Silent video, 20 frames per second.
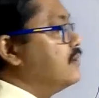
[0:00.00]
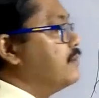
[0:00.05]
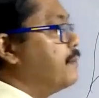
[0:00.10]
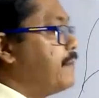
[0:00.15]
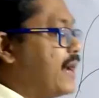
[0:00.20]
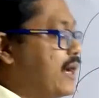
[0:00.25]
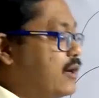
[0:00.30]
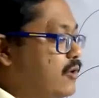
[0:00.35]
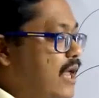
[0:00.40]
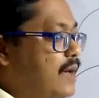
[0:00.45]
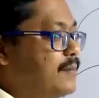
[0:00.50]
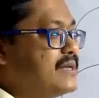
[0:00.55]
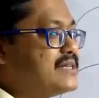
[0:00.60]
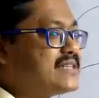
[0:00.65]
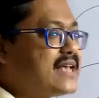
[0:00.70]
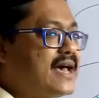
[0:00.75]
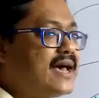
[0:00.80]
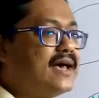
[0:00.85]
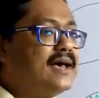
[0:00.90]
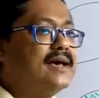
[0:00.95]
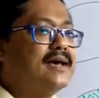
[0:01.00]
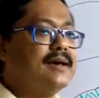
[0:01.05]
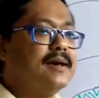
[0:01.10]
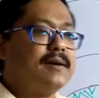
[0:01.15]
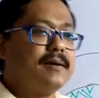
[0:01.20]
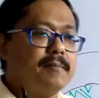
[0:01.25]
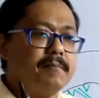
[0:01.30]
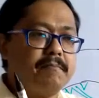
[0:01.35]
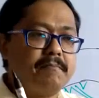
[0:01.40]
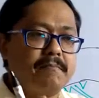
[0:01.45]
Frenulum is a
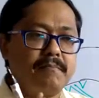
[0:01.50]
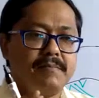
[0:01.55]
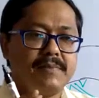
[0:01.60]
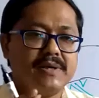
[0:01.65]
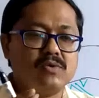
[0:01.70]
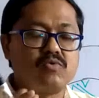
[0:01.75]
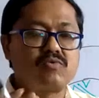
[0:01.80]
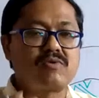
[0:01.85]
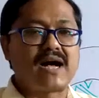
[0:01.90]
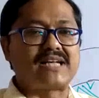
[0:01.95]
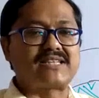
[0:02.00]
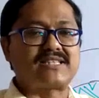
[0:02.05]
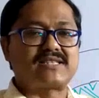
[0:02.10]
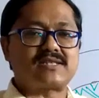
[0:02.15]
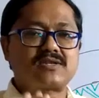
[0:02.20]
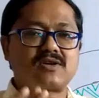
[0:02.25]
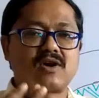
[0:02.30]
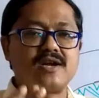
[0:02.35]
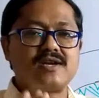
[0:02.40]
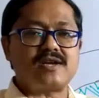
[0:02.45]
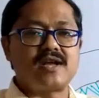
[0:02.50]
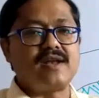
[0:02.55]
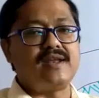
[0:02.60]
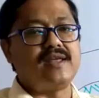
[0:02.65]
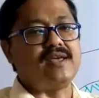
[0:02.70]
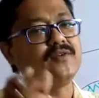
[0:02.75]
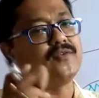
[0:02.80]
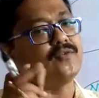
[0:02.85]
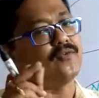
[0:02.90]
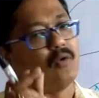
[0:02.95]
mucus
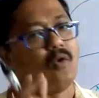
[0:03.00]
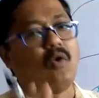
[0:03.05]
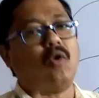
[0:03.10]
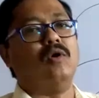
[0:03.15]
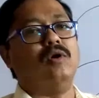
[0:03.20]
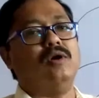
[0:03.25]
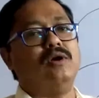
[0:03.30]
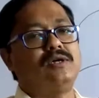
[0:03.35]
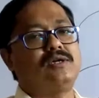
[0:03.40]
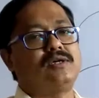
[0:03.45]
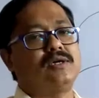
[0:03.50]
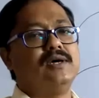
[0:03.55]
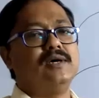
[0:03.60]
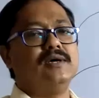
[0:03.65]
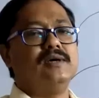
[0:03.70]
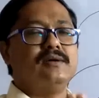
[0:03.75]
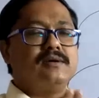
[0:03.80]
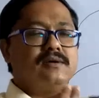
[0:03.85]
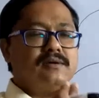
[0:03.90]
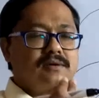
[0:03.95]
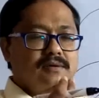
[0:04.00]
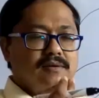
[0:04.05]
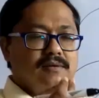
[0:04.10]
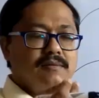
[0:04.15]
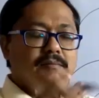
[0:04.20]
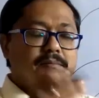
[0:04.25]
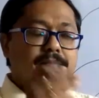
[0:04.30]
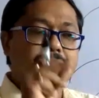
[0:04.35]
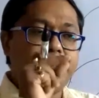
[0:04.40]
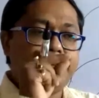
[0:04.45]
containing fold
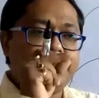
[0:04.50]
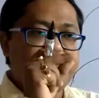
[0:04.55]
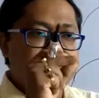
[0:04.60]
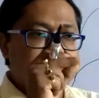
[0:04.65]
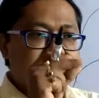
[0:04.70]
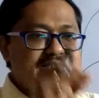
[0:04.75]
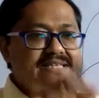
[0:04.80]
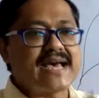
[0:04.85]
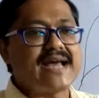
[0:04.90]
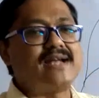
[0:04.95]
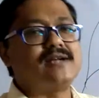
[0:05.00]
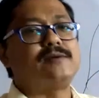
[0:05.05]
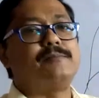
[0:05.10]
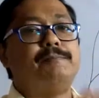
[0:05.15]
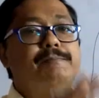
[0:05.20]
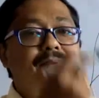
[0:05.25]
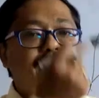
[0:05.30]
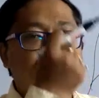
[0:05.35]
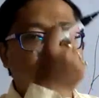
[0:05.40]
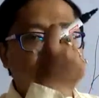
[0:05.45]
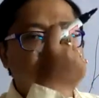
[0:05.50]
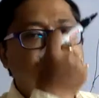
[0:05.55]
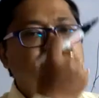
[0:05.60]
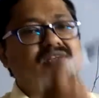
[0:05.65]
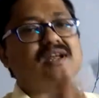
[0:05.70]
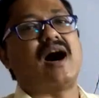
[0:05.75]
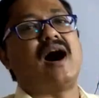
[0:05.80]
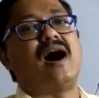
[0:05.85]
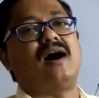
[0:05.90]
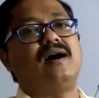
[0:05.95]
present below the
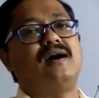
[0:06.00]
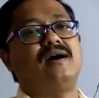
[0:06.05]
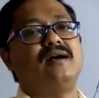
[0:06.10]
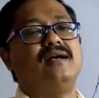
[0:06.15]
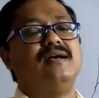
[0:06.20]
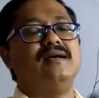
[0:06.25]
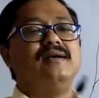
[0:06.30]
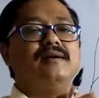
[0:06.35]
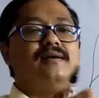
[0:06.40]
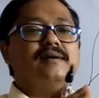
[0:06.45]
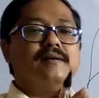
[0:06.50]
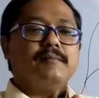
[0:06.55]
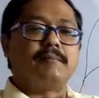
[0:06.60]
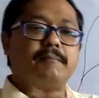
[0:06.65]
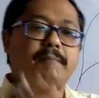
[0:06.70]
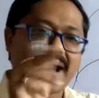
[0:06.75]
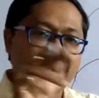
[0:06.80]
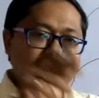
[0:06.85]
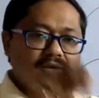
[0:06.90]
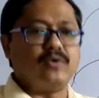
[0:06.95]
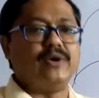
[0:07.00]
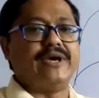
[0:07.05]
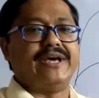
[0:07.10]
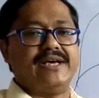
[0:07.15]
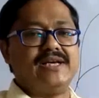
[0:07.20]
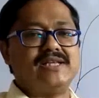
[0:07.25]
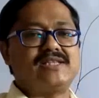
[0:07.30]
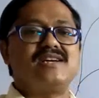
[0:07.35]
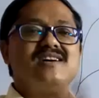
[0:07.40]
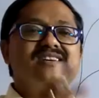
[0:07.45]
tongue, by
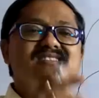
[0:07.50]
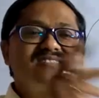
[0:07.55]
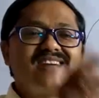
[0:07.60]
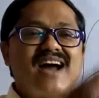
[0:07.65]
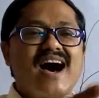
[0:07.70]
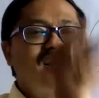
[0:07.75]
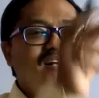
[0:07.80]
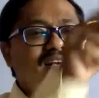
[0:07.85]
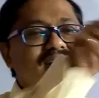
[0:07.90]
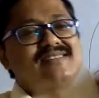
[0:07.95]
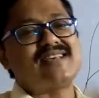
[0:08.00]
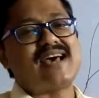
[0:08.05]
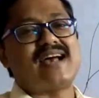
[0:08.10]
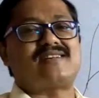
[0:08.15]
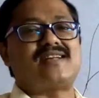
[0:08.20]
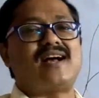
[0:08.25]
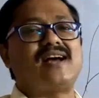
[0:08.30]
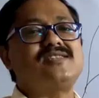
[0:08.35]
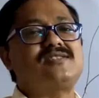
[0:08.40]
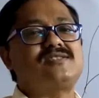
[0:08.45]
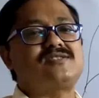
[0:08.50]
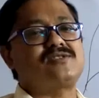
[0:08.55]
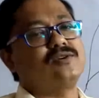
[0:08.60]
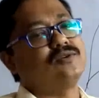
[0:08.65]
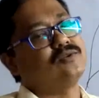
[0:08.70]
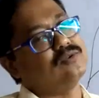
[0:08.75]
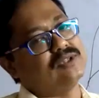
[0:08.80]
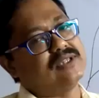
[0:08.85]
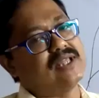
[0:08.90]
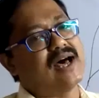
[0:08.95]
which tongue is attached
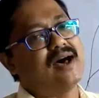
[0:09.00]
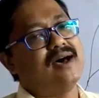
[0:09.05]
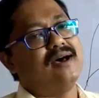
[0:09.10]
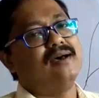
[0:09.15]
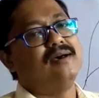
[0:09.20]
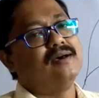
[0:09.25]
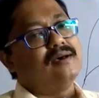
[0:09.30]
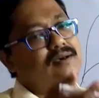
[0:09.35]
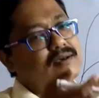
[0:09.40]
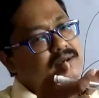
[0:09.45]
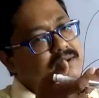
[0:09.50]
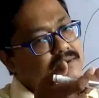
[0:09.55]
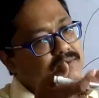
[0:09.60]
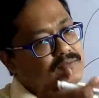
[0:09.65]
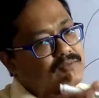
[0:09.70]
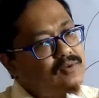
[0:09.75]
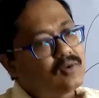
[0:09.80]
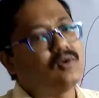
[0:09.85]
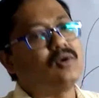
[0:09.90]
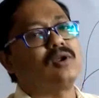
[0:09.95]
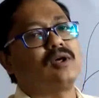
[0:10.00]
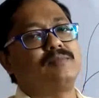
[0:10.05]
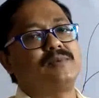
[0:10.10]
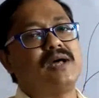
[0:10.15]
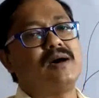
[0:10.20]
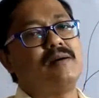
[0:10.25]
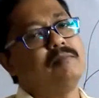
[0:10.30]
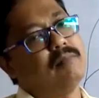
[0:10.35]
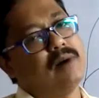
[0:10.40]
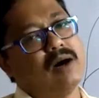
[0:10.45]
with the floor of
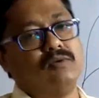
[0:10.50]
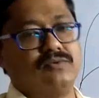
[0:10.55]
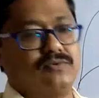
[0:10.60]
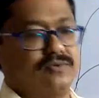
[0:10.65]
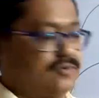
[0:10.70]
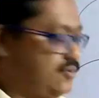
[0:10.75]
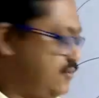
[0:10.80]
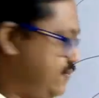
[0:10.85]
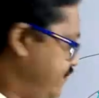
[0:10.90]
the mouth.